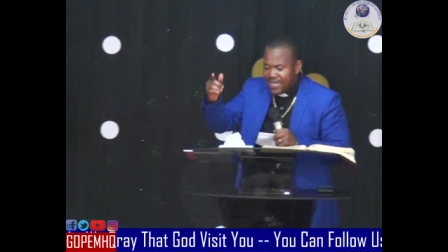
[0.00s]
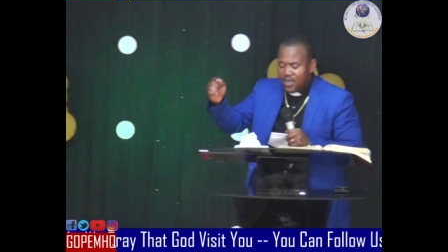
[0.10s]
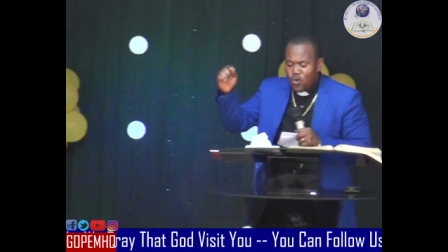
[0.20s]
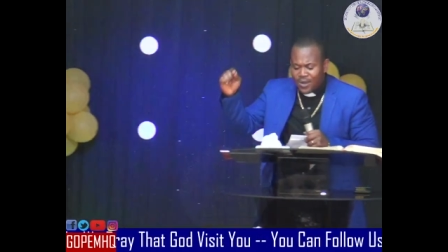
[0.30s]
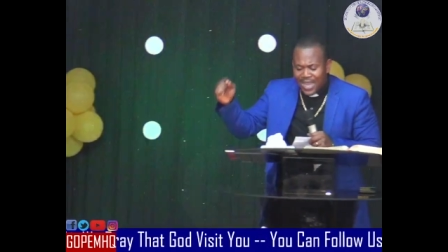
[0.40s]

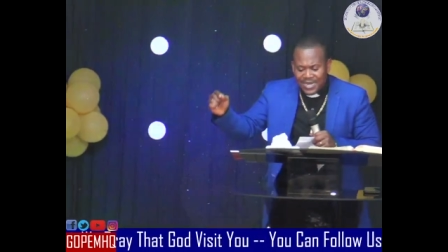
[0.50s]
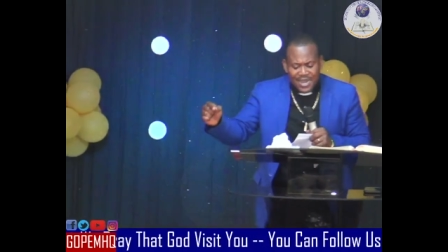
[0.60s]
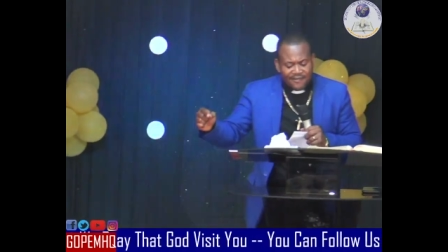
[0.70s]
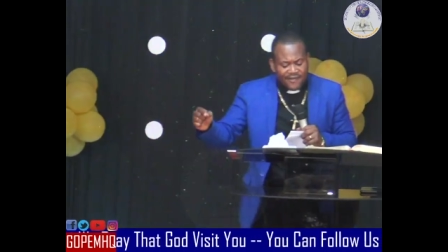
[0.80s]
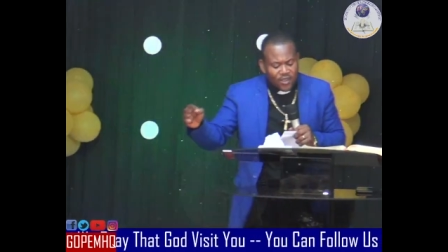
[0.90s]
Look at the next
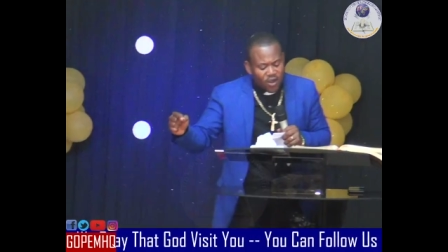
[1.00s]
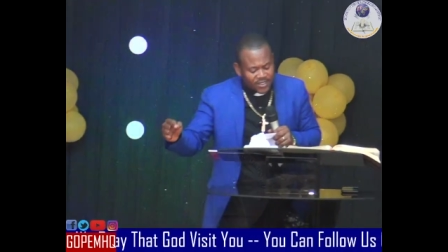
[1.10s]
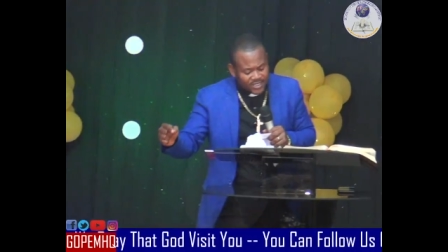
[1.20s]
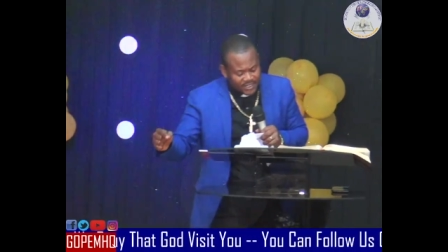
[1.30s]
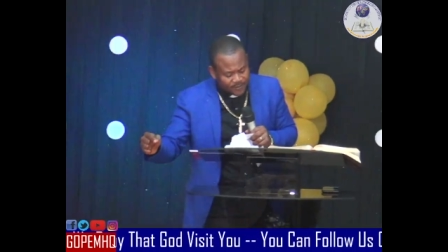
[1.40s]
thing God
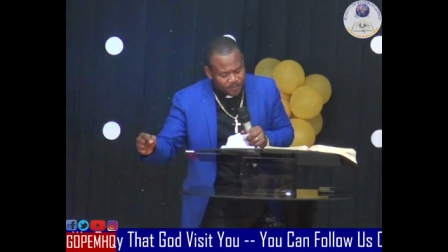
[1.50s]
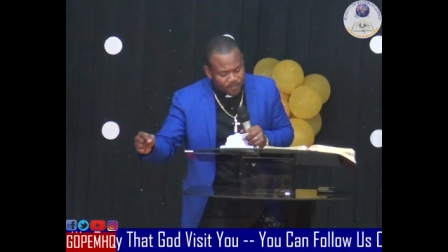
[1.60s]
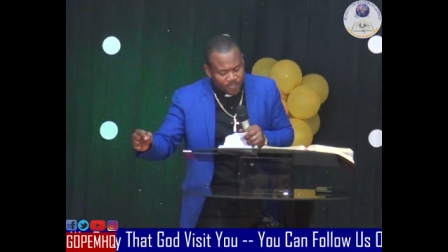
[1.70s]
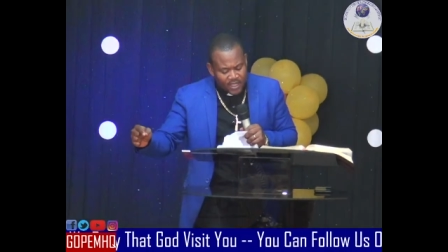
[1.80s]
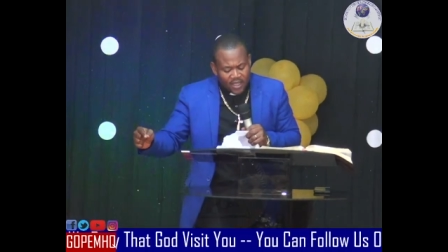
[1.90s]
did.
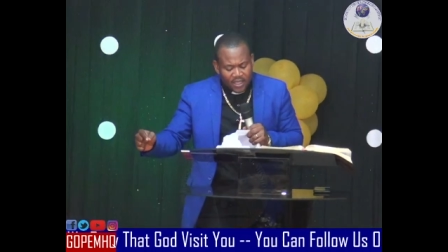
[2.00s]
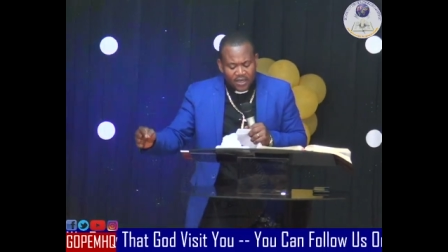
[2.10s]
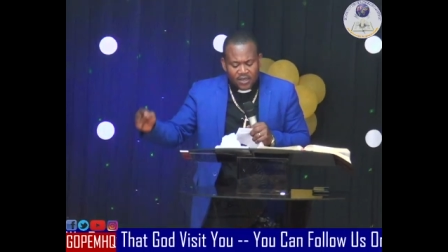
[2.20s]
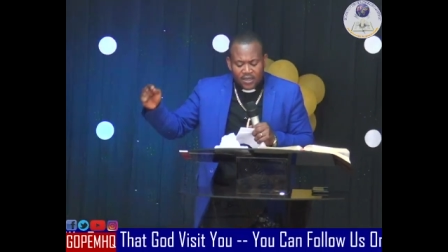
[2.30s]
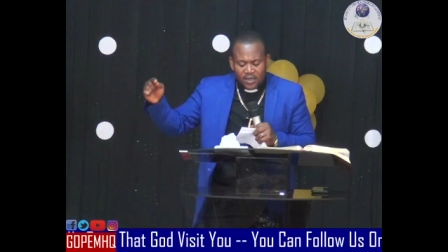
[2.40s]

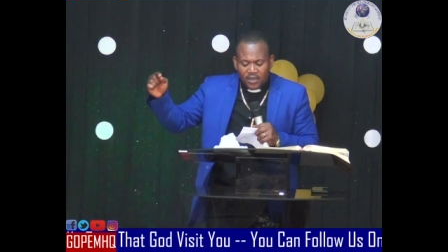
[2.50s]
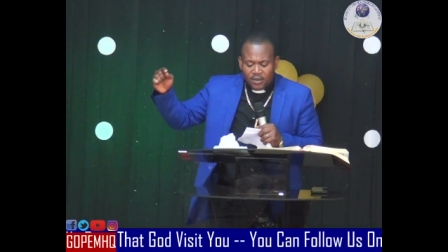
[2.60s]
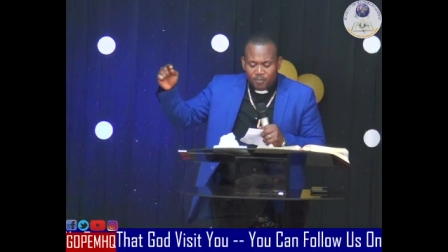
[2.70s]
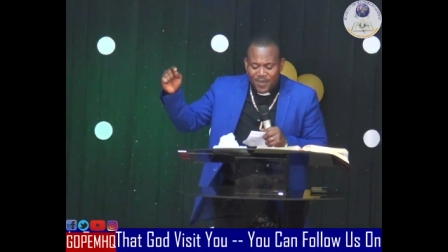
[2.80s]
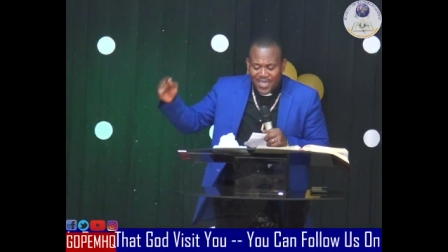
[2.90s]

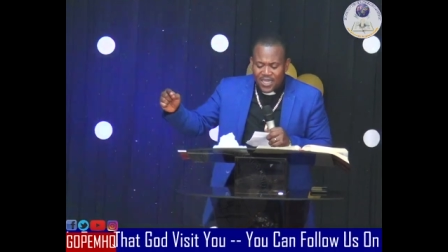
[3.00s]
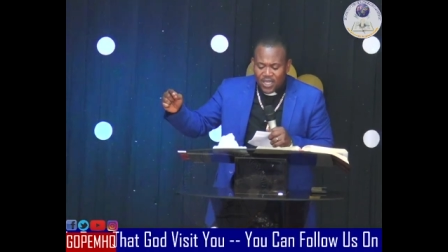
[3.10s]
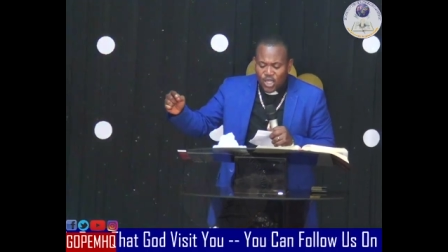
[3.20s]
B,